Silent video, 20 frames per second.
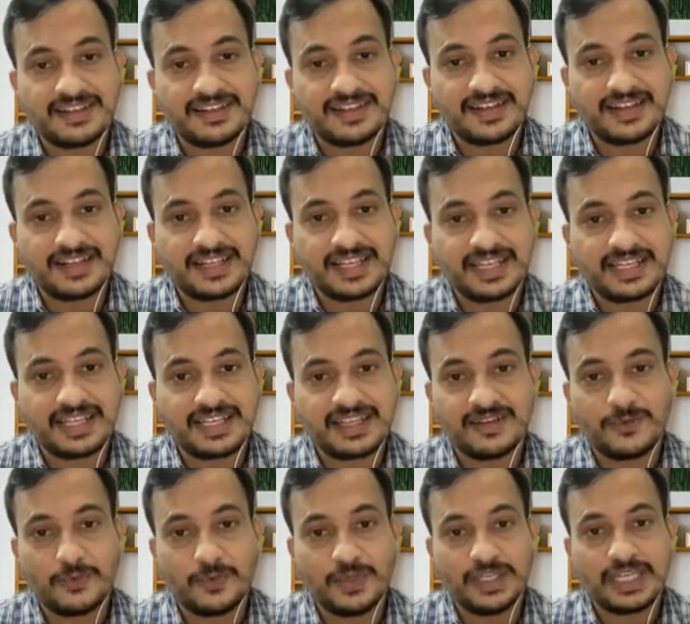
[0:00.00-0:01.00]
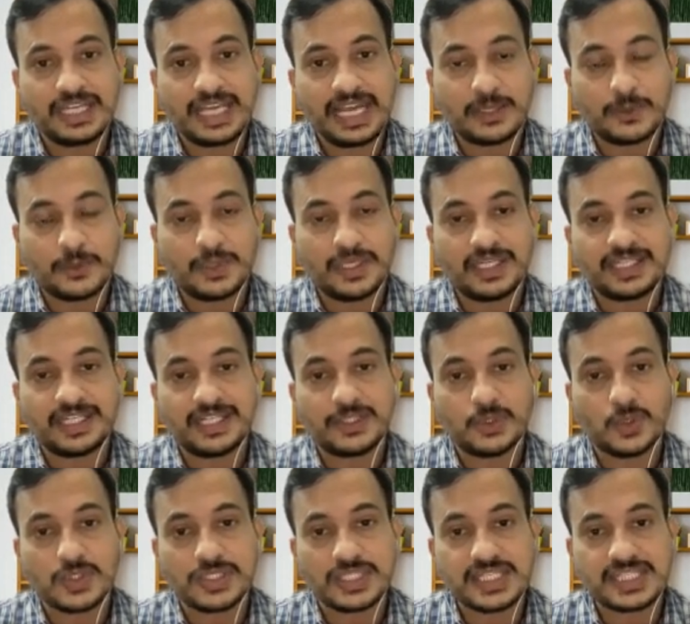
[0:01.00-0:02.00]
like, we calculated
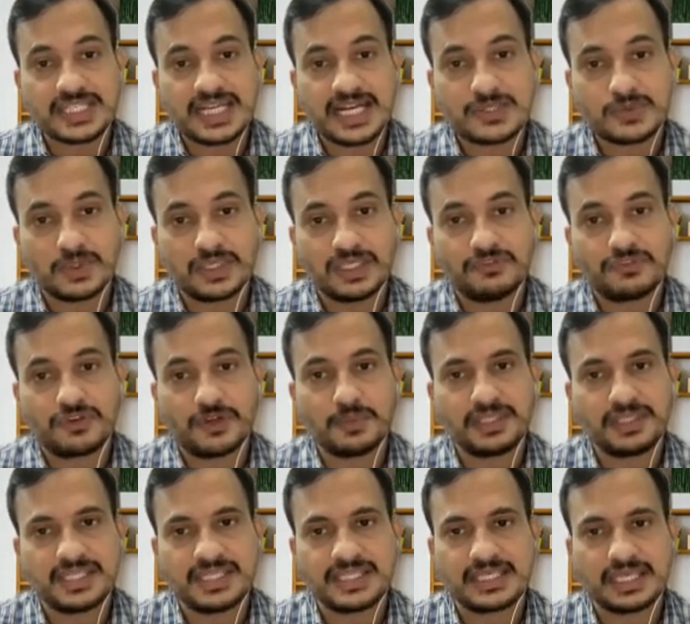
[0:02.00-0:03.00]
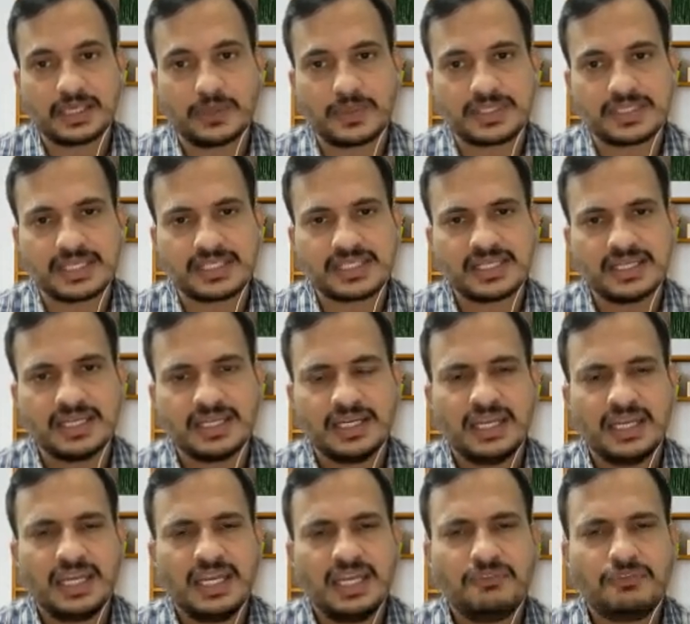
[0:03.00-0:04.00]
those stats only from these sequences.
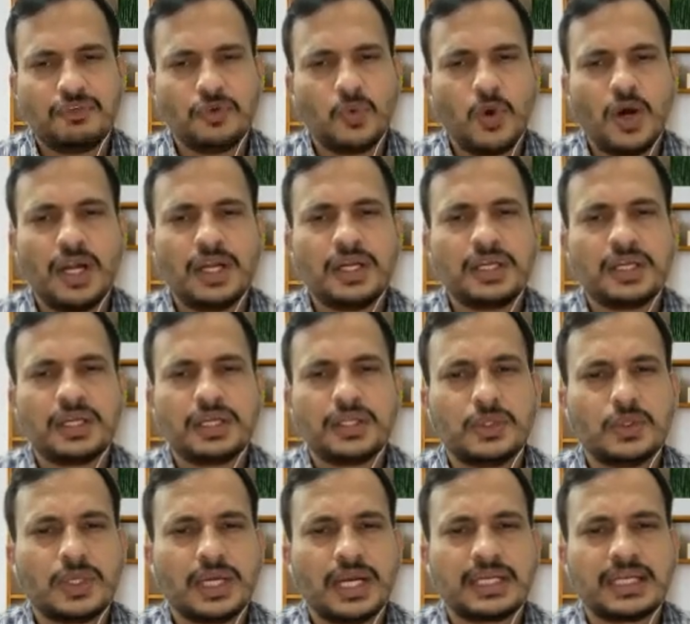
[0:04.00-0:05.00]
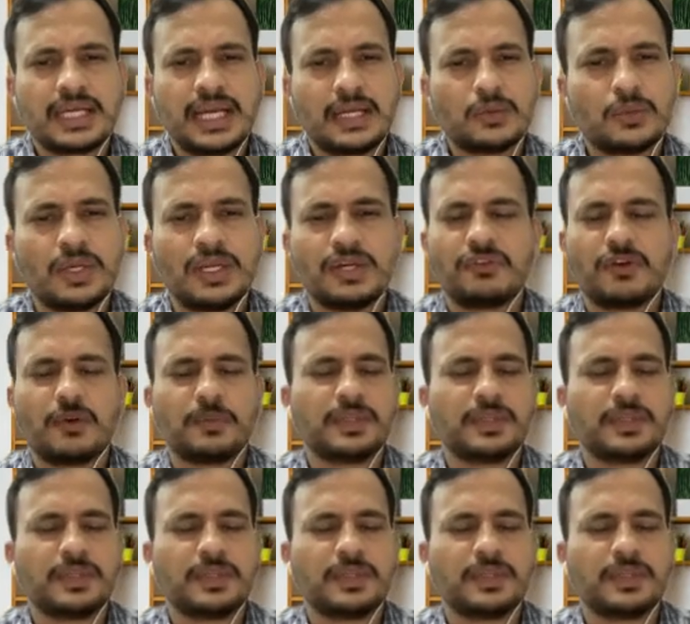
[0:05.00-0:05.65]
If you want, you can calculate from the